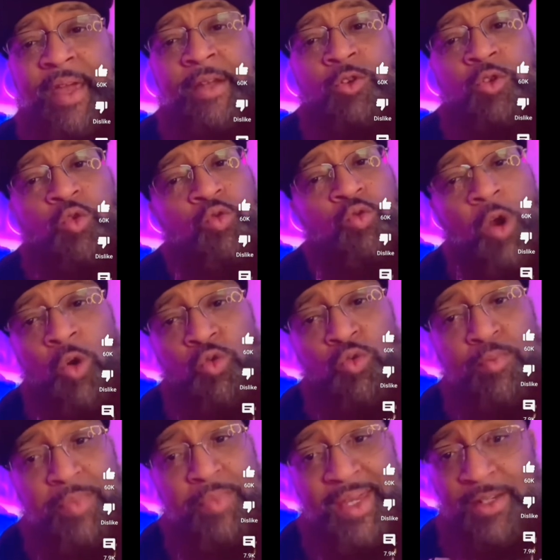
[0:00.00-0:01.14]
that
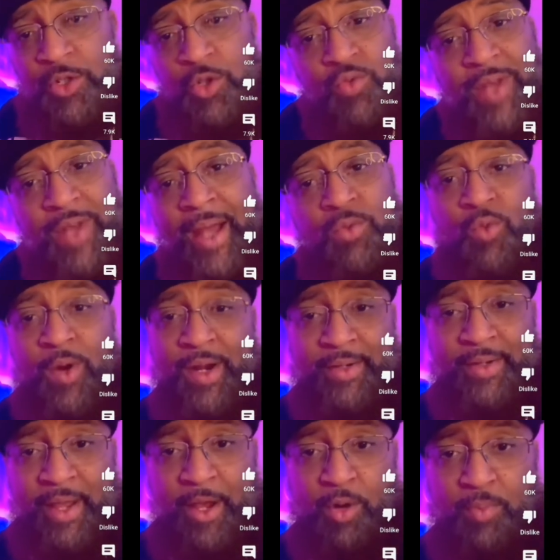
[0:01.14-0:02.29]
grown men do not wear
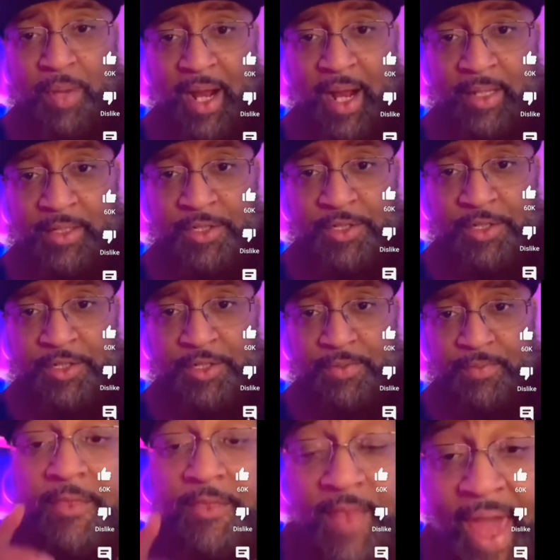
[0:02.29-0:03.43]
nail polish.
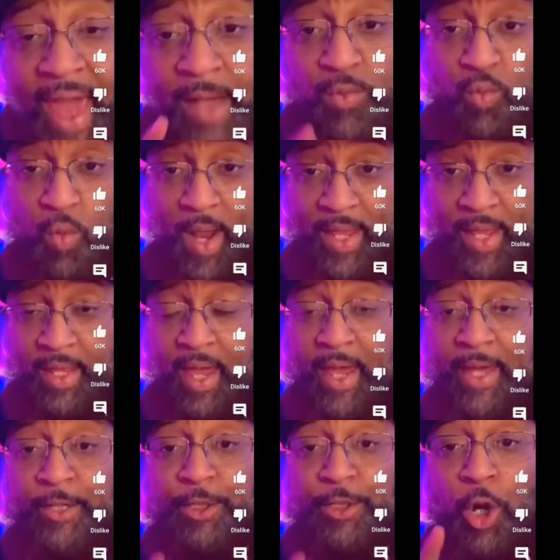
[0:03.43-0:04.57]
That way,
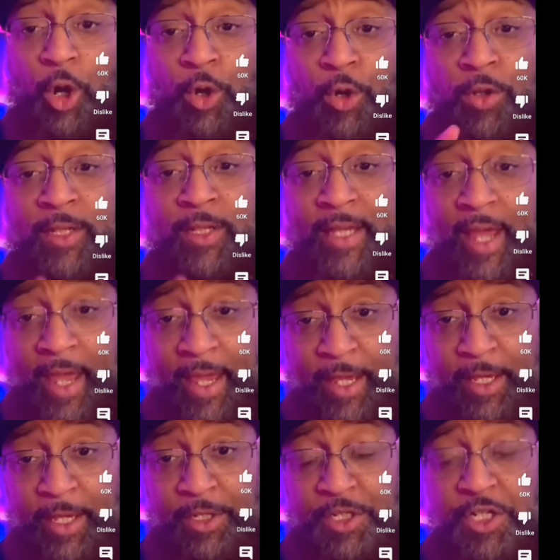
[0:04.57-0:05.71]
at an early
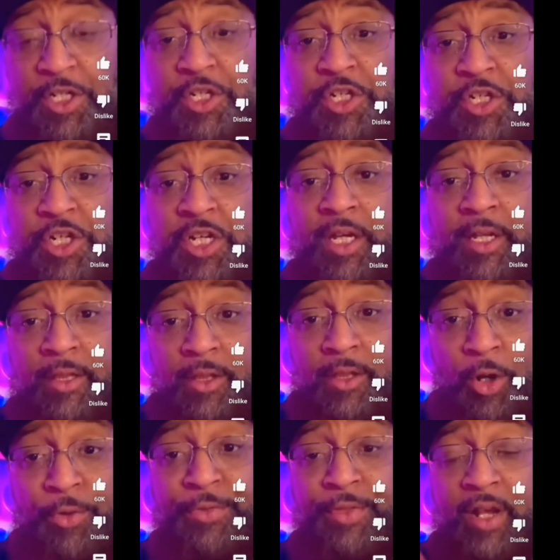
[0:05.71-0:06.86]
age, she can
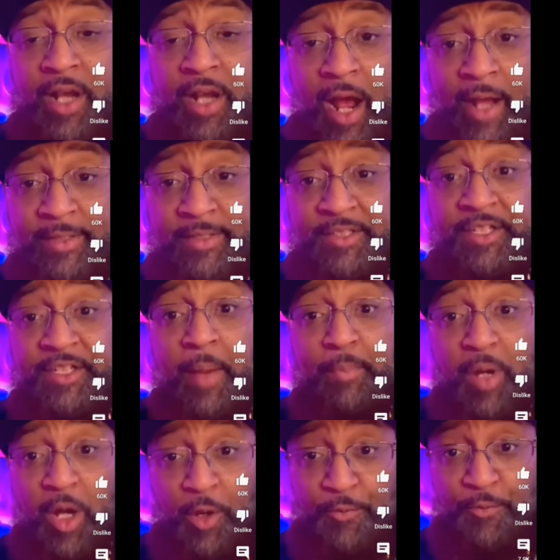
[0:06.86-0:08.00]
learn the
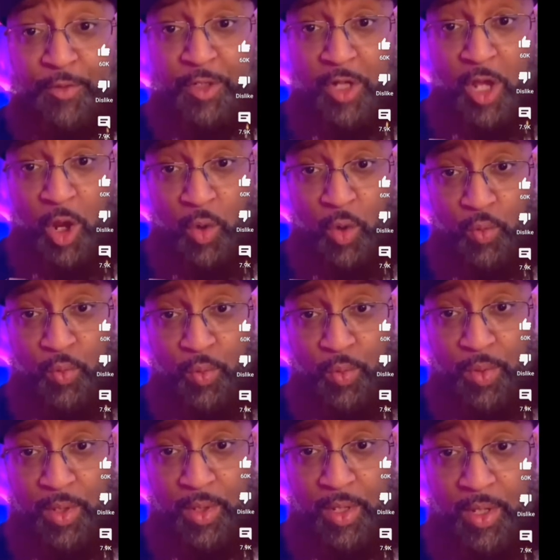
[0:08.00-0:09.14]
concept of no.
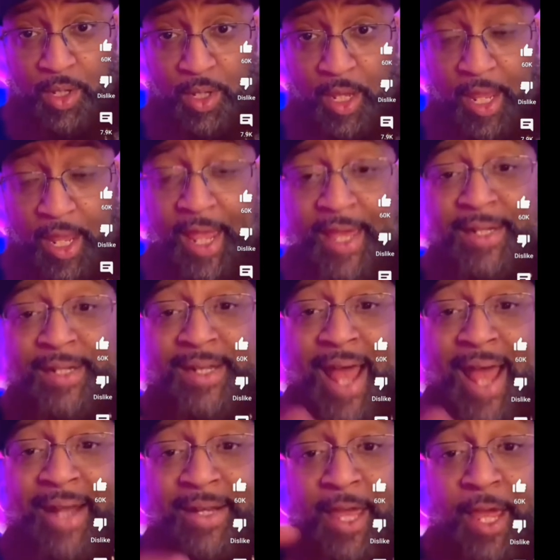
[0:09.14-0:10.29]
And
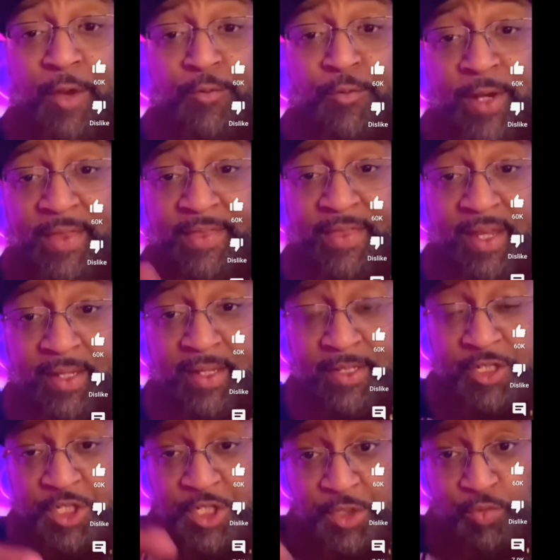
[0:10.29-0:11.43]
not everything
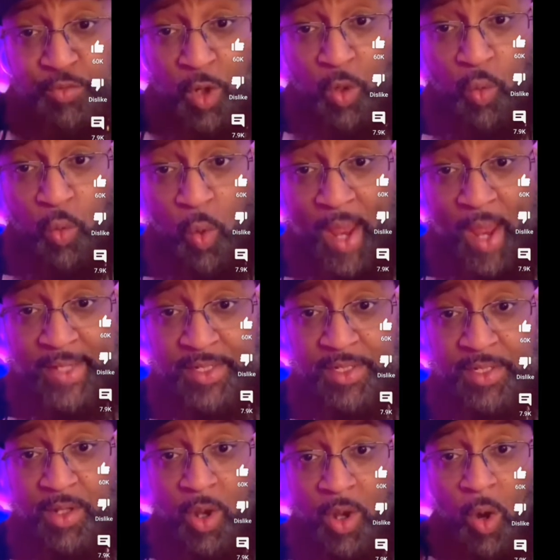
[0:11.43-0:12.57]
that she
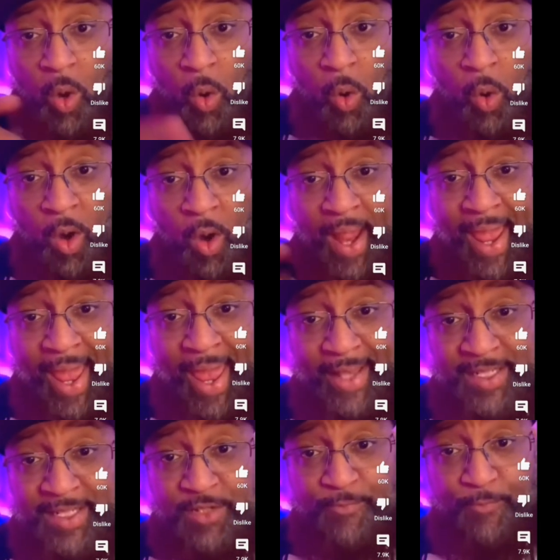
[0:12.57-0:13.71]
requests or
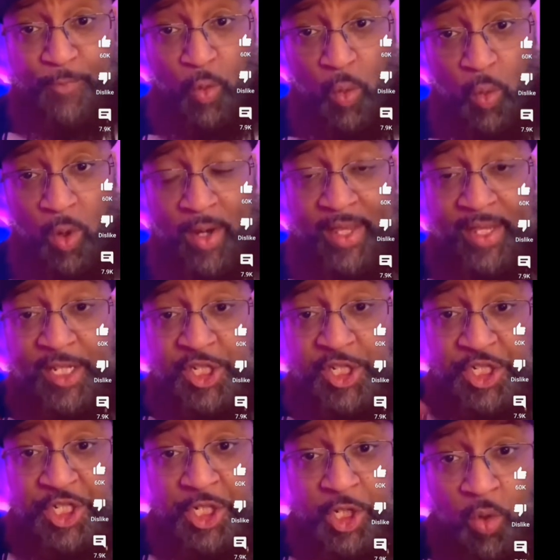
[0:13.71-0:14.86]
asks for is
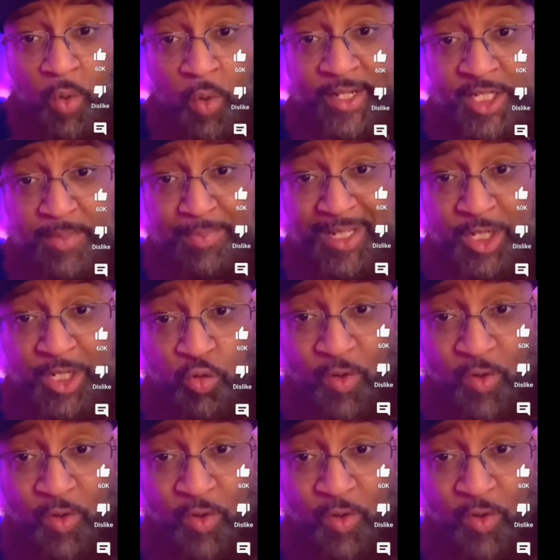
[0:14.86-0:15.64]
she going to be